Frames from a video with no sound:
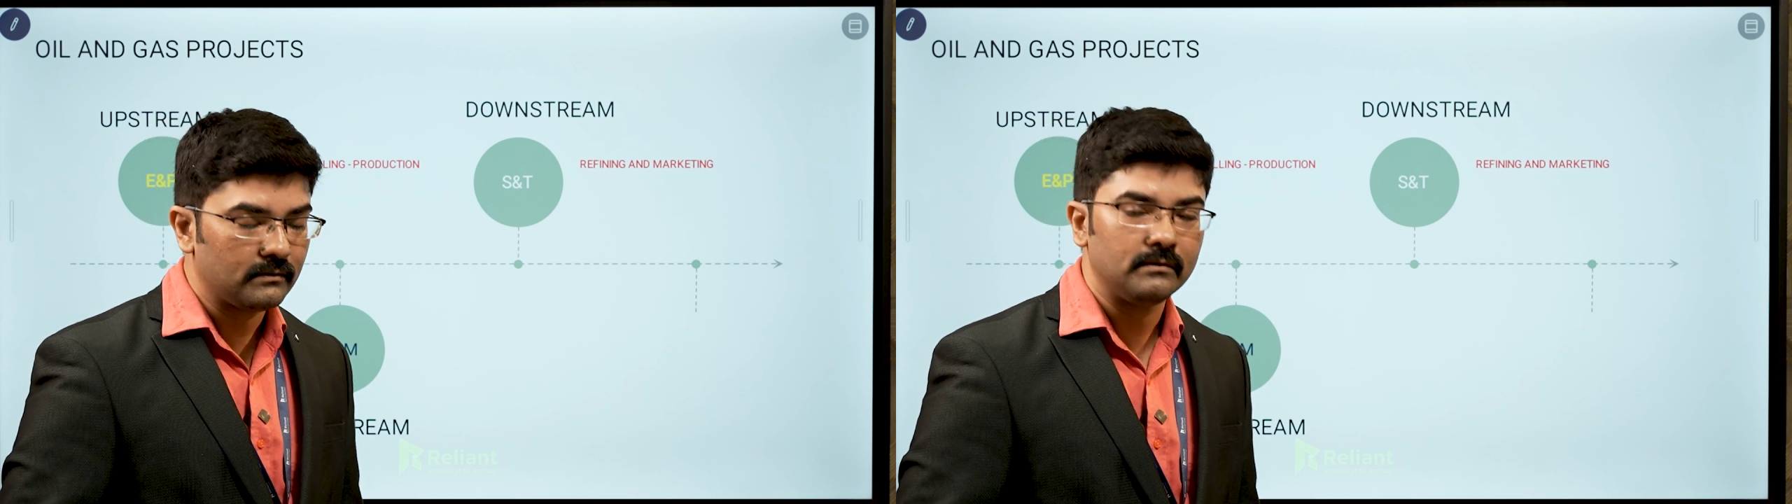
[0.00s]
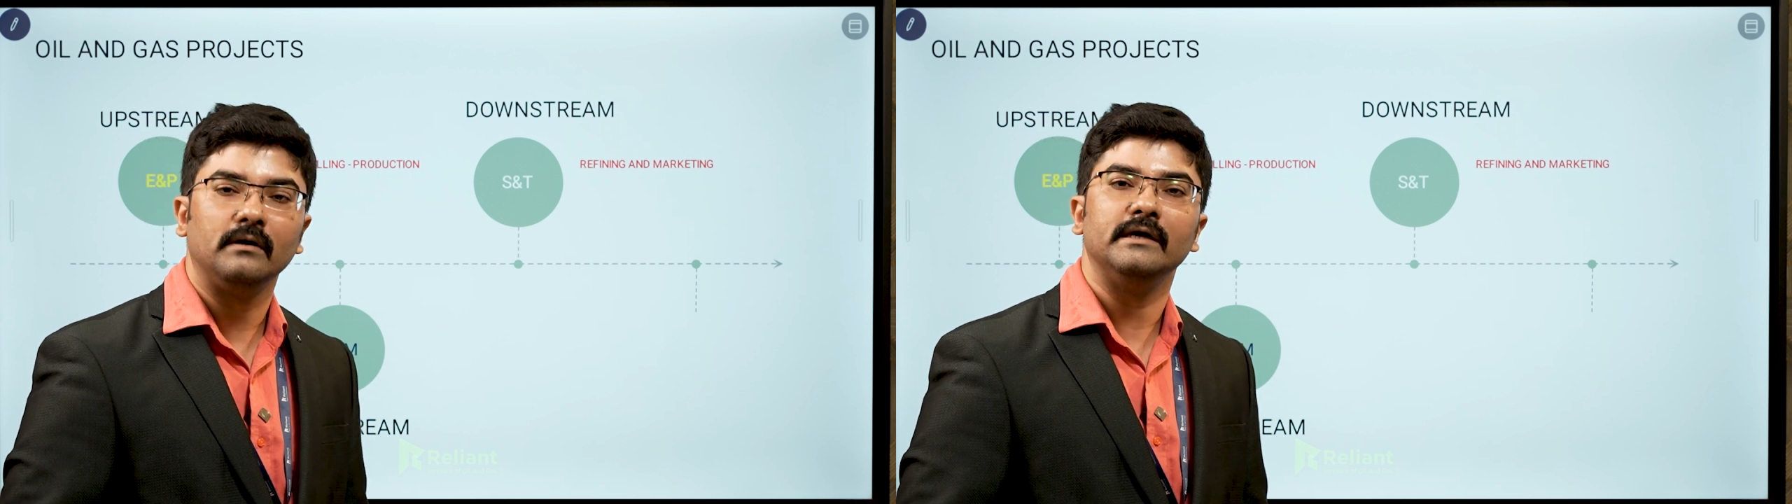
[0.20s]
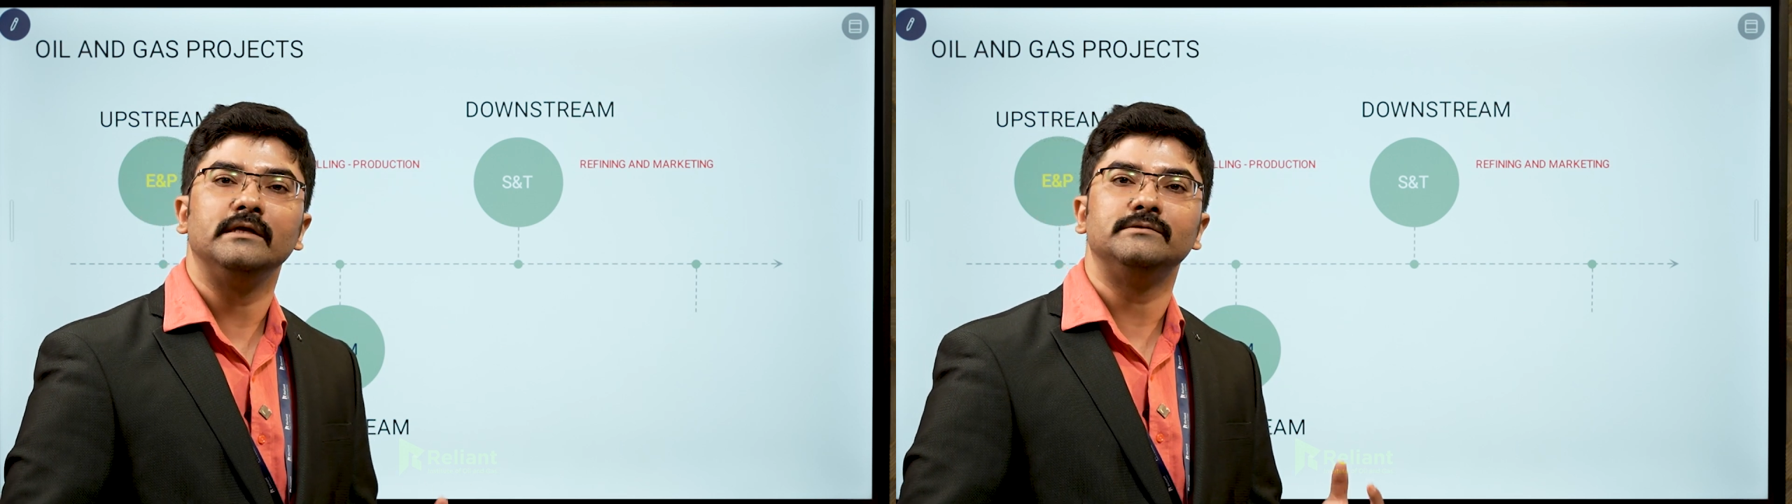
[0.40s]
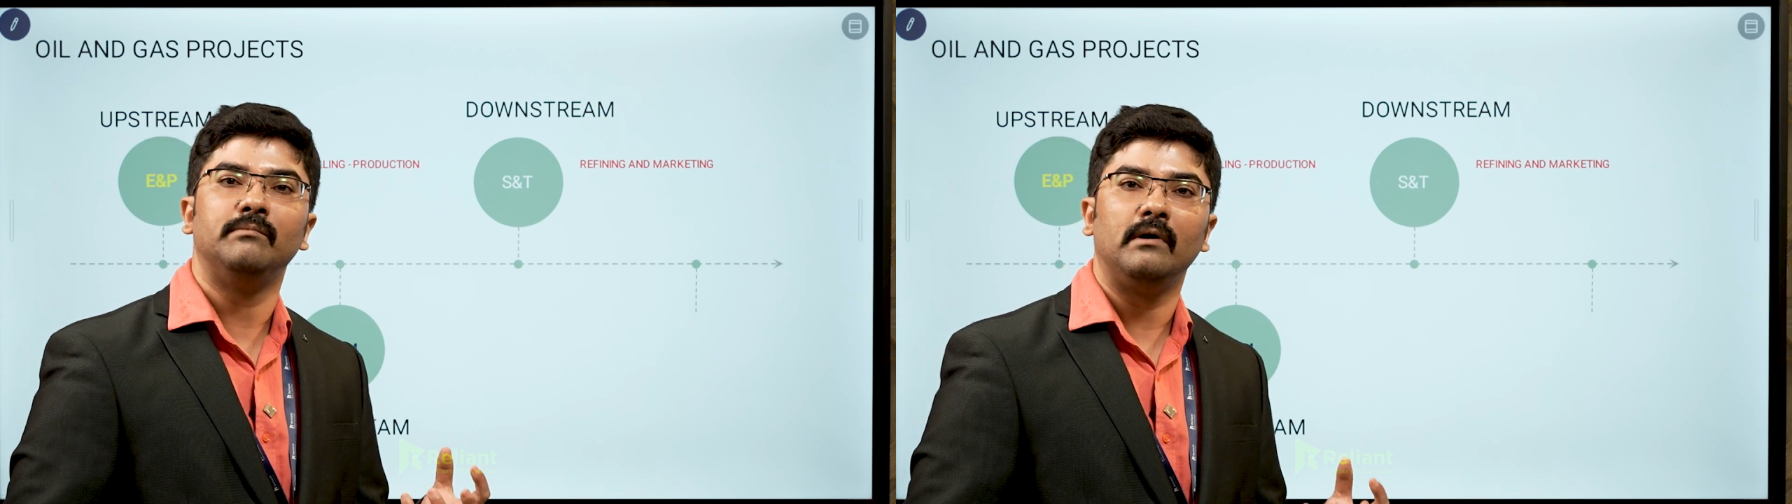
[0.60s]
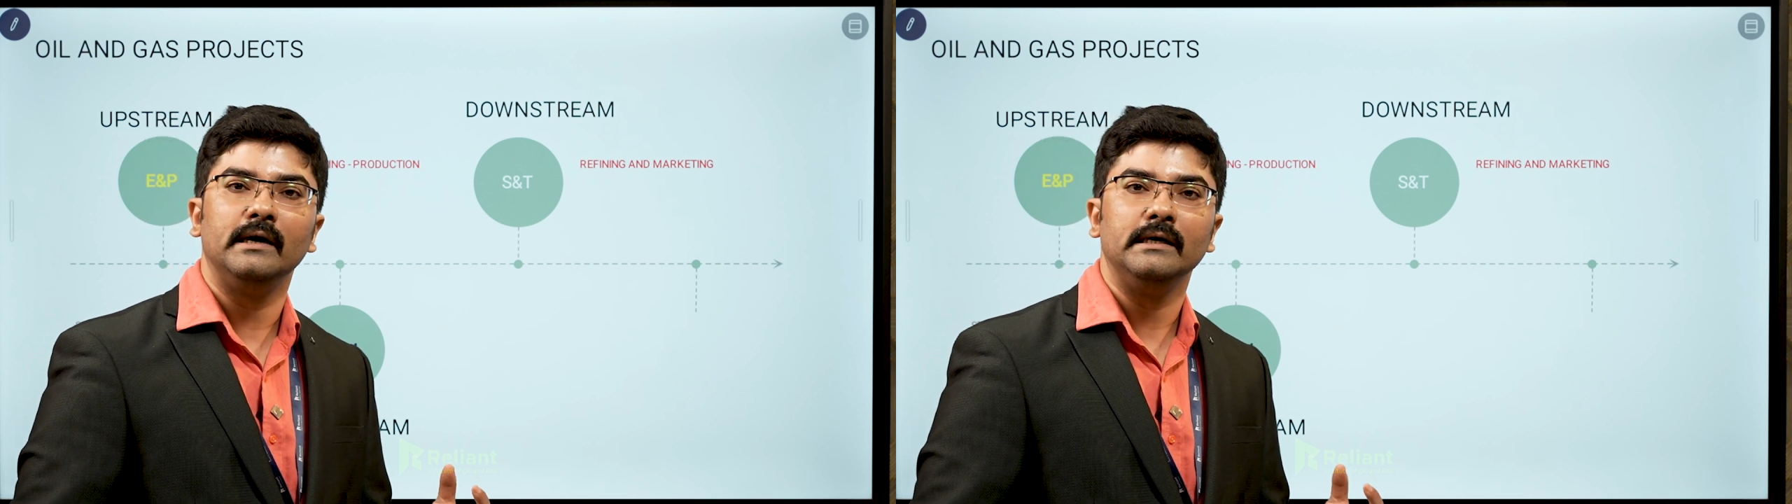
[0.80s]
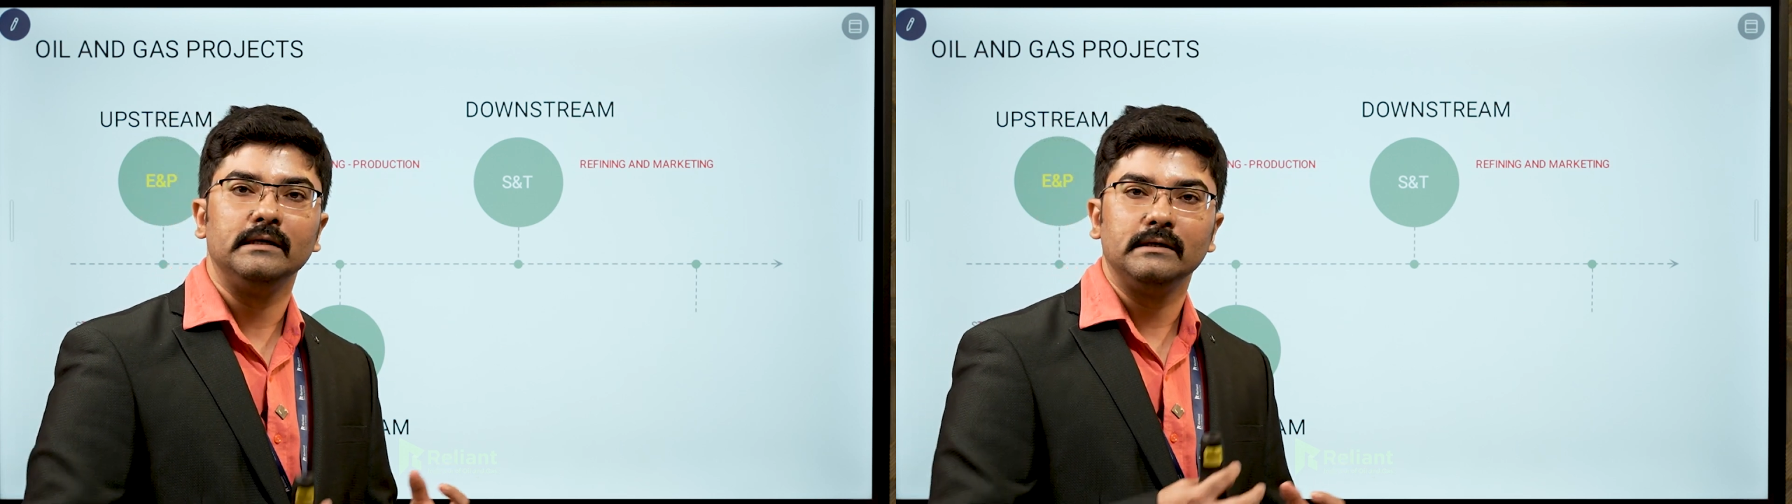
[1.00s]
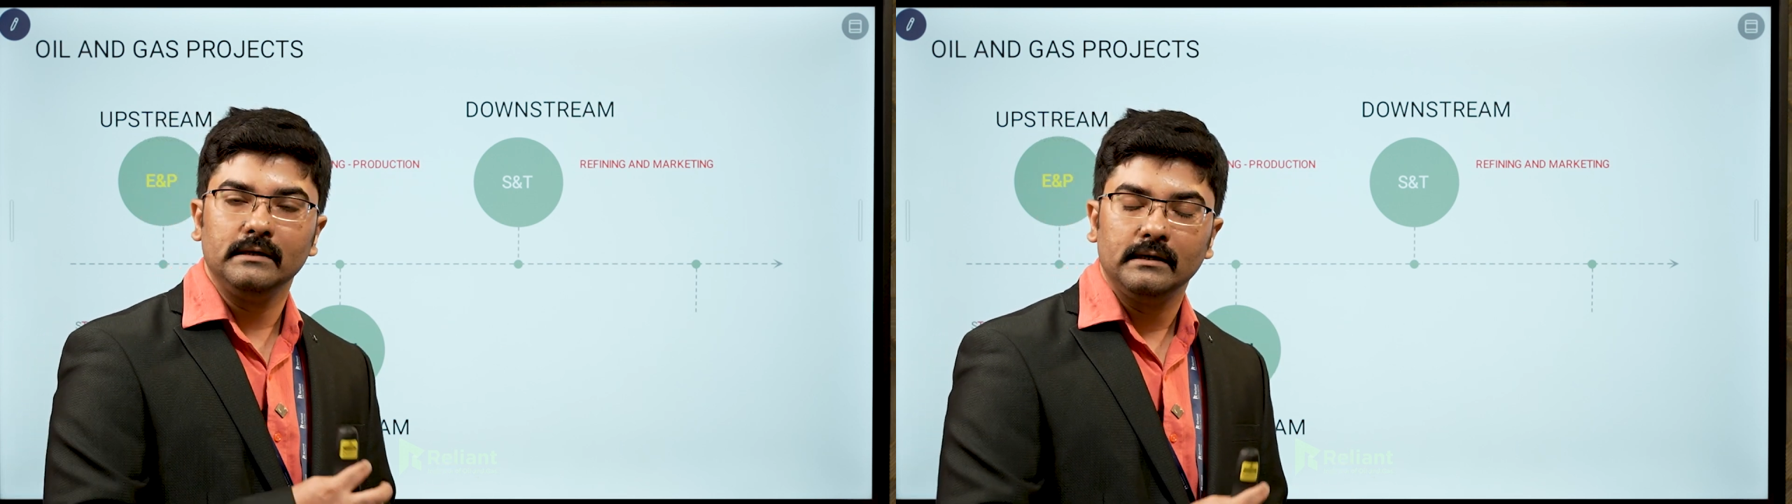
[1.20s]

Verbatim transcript: crude oil is boiled